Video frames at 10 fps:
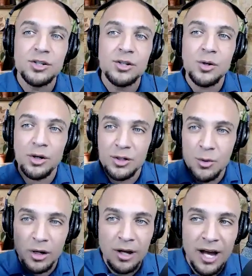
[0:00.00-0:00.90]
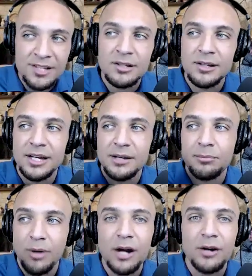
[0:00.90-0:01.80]
you are constantly
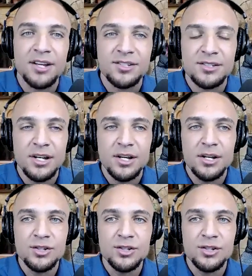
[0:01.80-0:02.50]
in progress